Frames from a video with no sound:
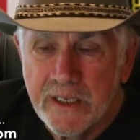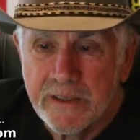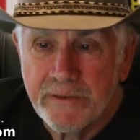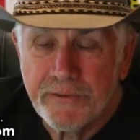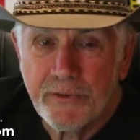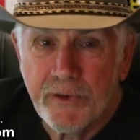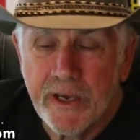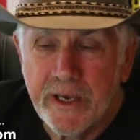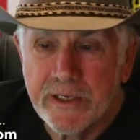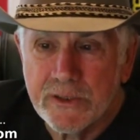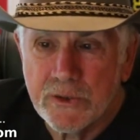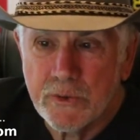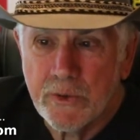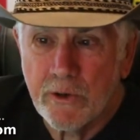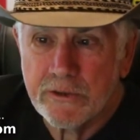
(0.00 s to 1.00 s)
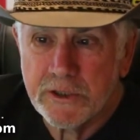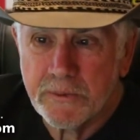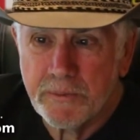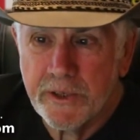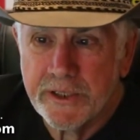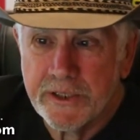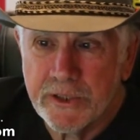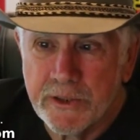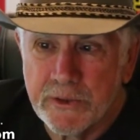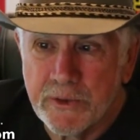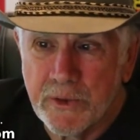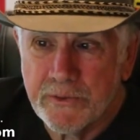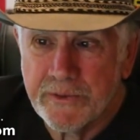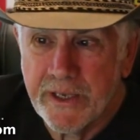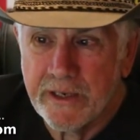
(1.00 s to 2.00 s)
The phrase, quote, splinter
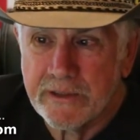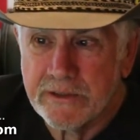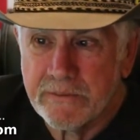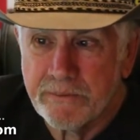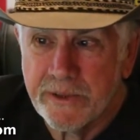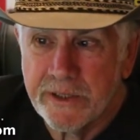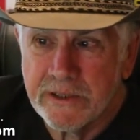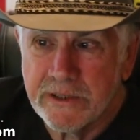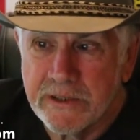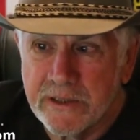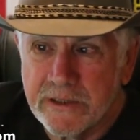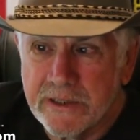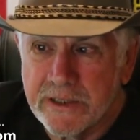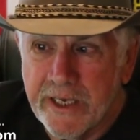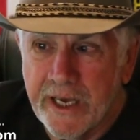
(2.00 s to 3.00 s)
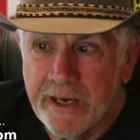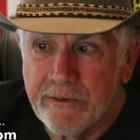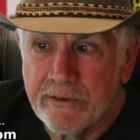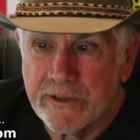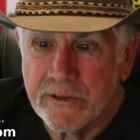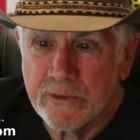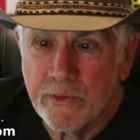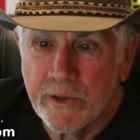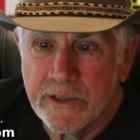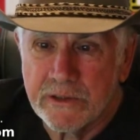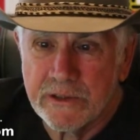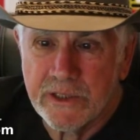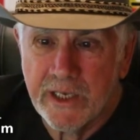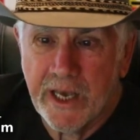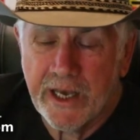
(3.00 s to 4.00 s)
into 1,000 pieces and scatter to the
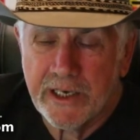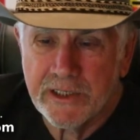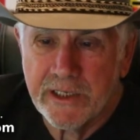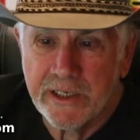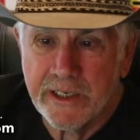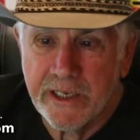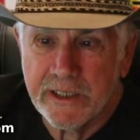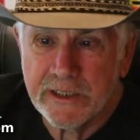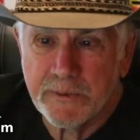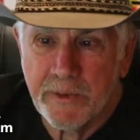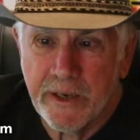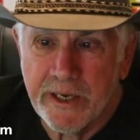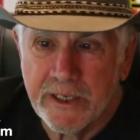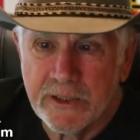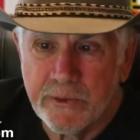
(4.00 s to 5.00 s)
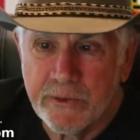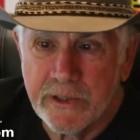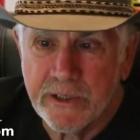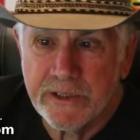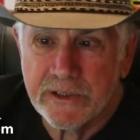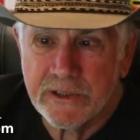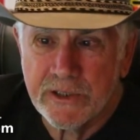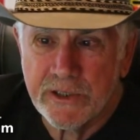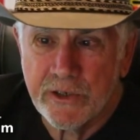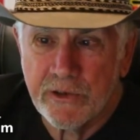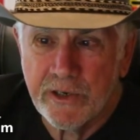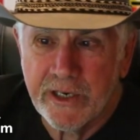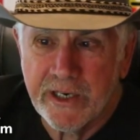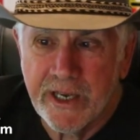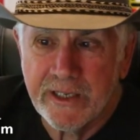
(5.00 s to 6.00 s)
winds, actually dates back to at least the
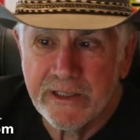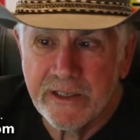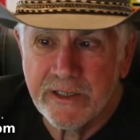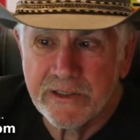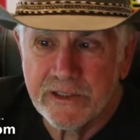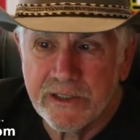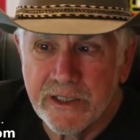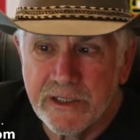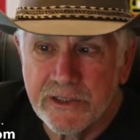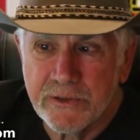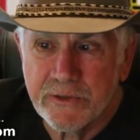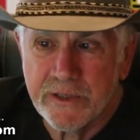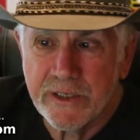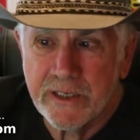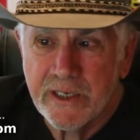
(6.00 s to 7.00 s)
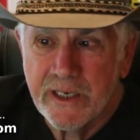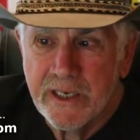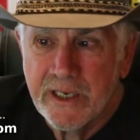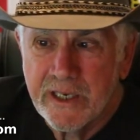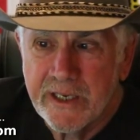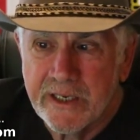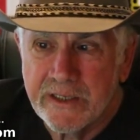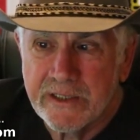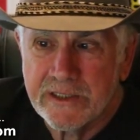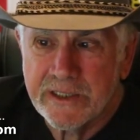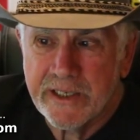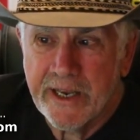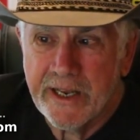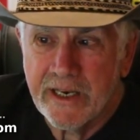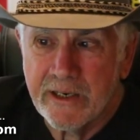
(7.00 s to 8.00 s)
early 19th century and
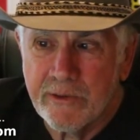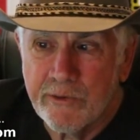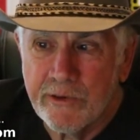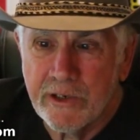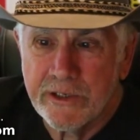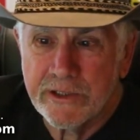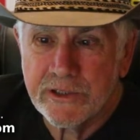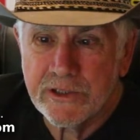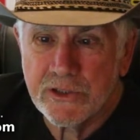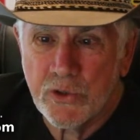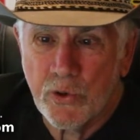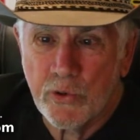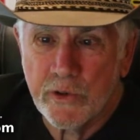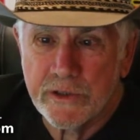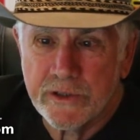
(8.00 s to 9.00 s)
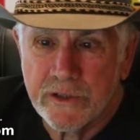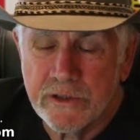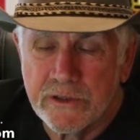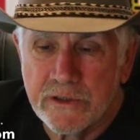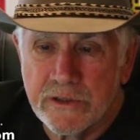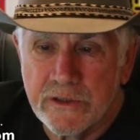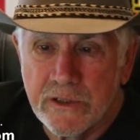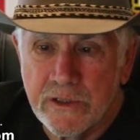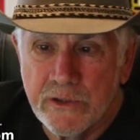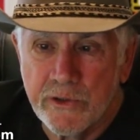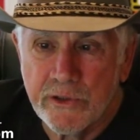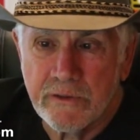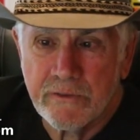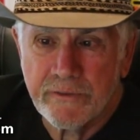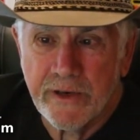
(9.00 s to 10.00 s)
decidedly religious origins.
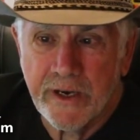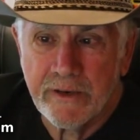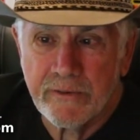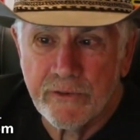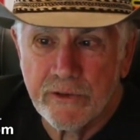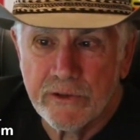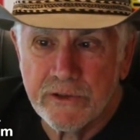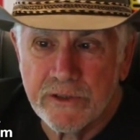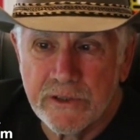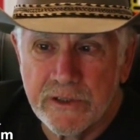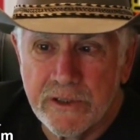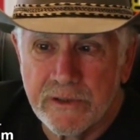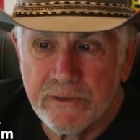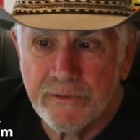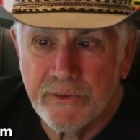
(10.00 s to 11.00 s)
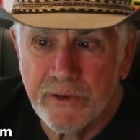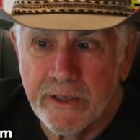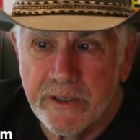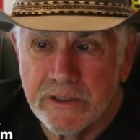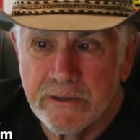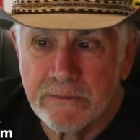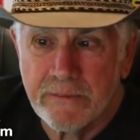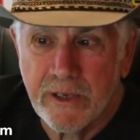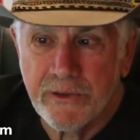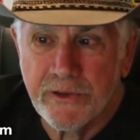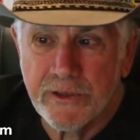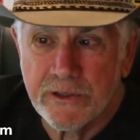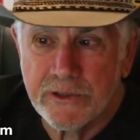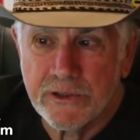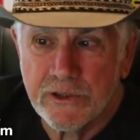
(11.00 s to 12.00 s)
You can find versions of the phrase in
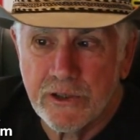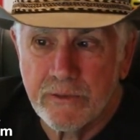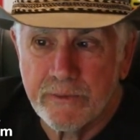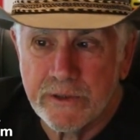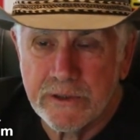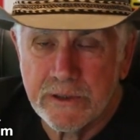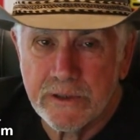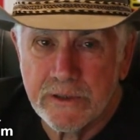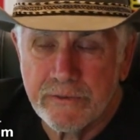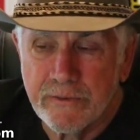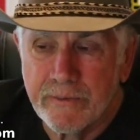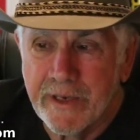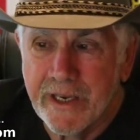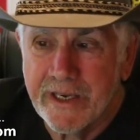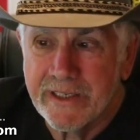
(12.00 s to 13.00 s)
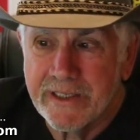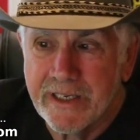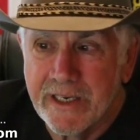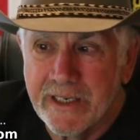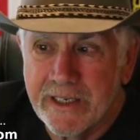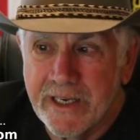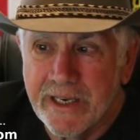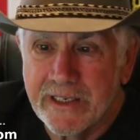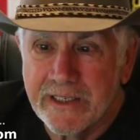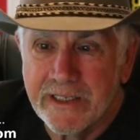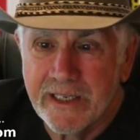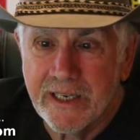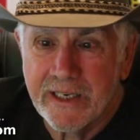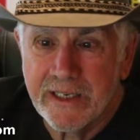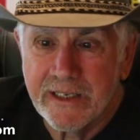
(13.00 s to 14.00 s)
Methodist sermons from
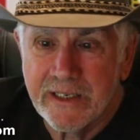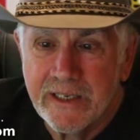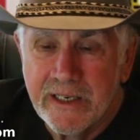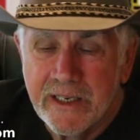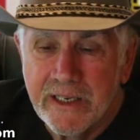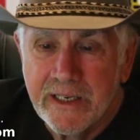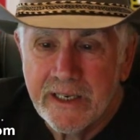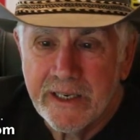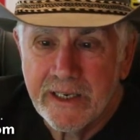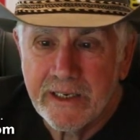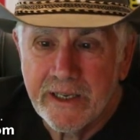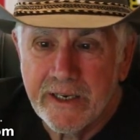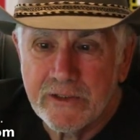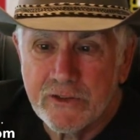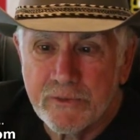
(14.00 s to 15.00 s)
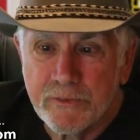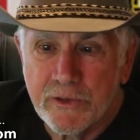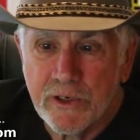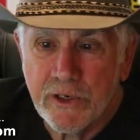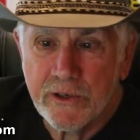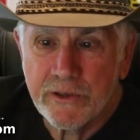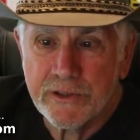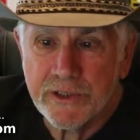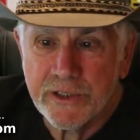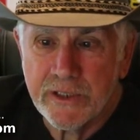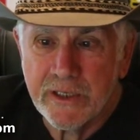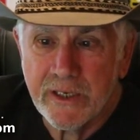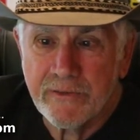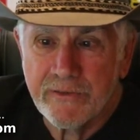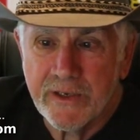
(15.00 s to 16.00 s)
1819, in letters from
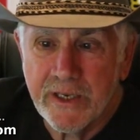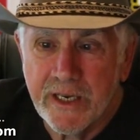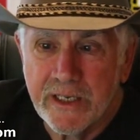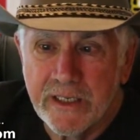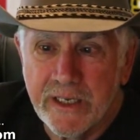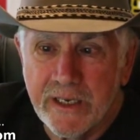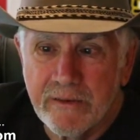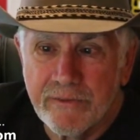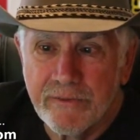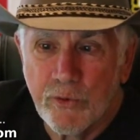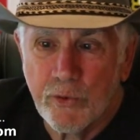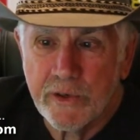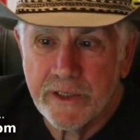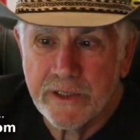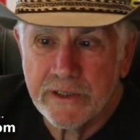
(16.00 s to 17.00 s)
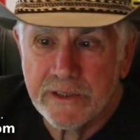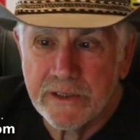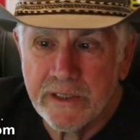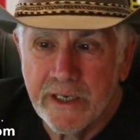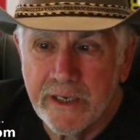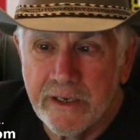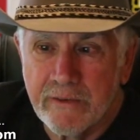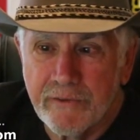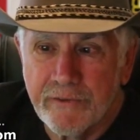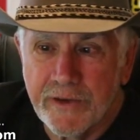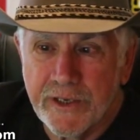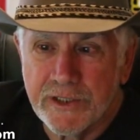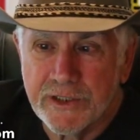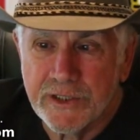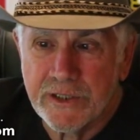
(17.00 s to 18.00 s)
clergy of the 1840s, and in
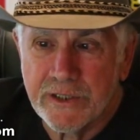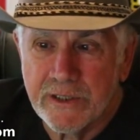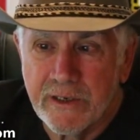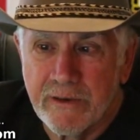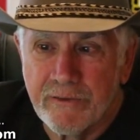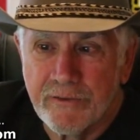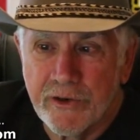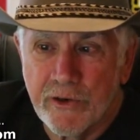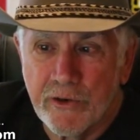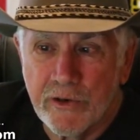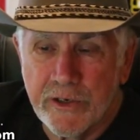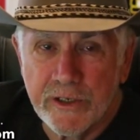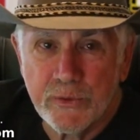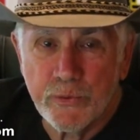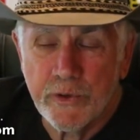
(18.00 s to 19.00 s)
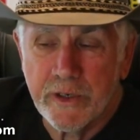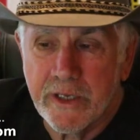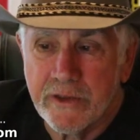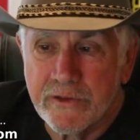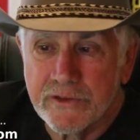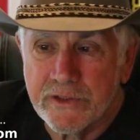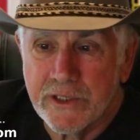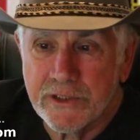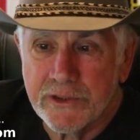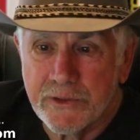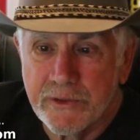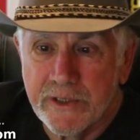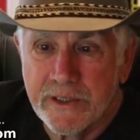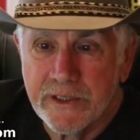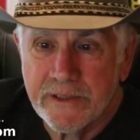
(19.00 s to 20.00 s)
fiction of the early 20th
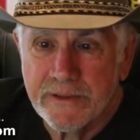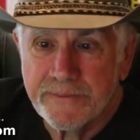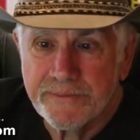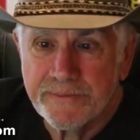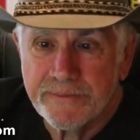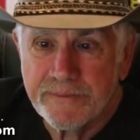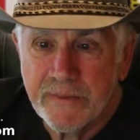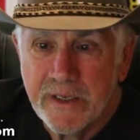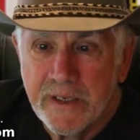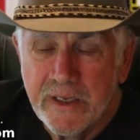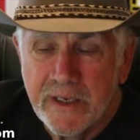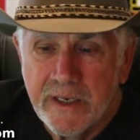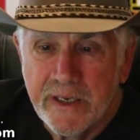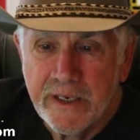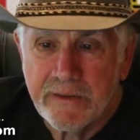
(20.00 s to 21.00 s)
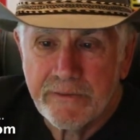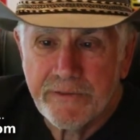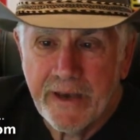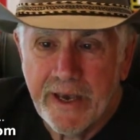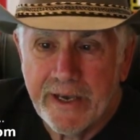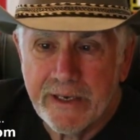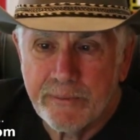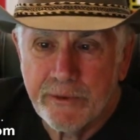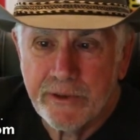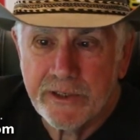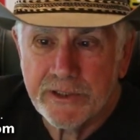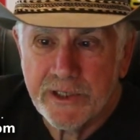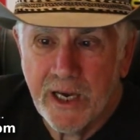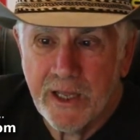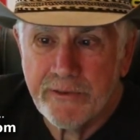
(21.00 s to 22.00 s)
century. In fact,
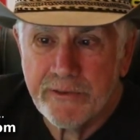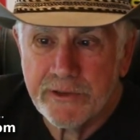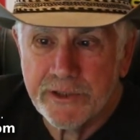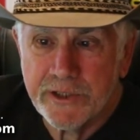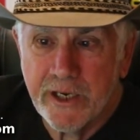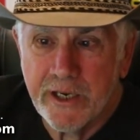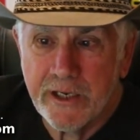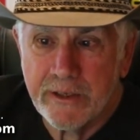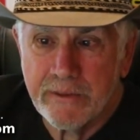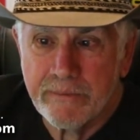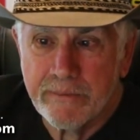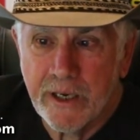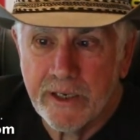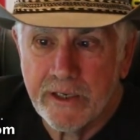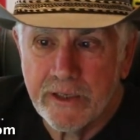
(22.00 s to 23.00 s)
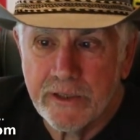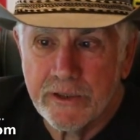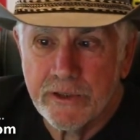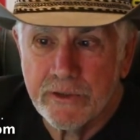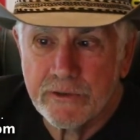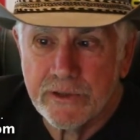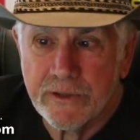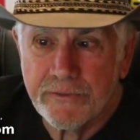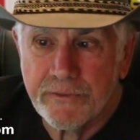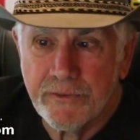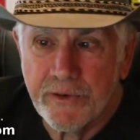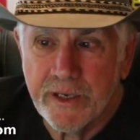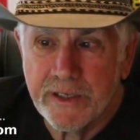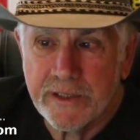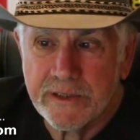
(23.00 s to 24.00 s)
British author John Buchan used the
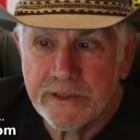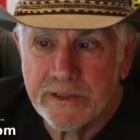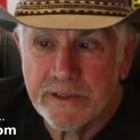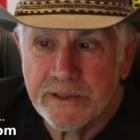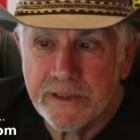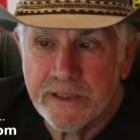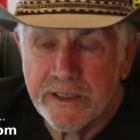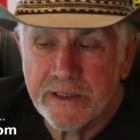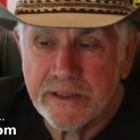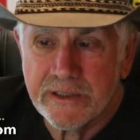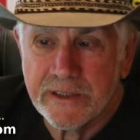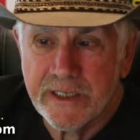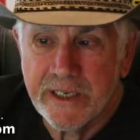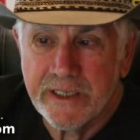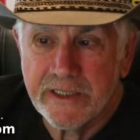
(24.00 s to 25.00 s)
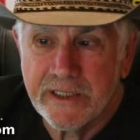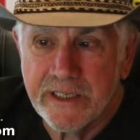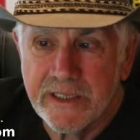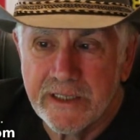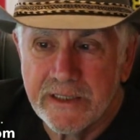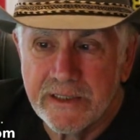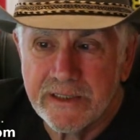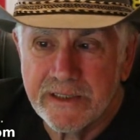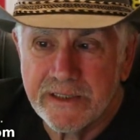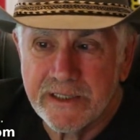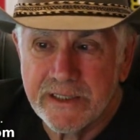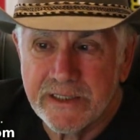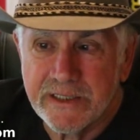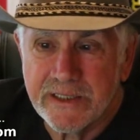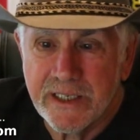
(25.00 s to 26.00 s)
phrase in his
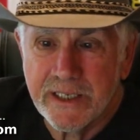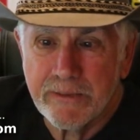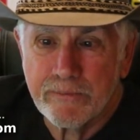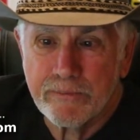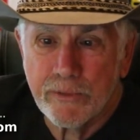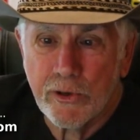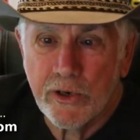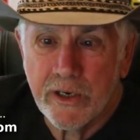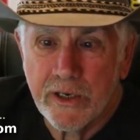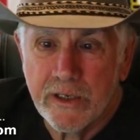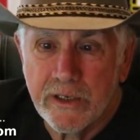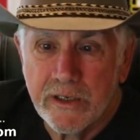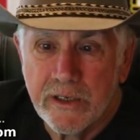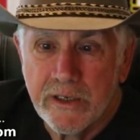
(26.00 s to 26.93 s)
1916 book,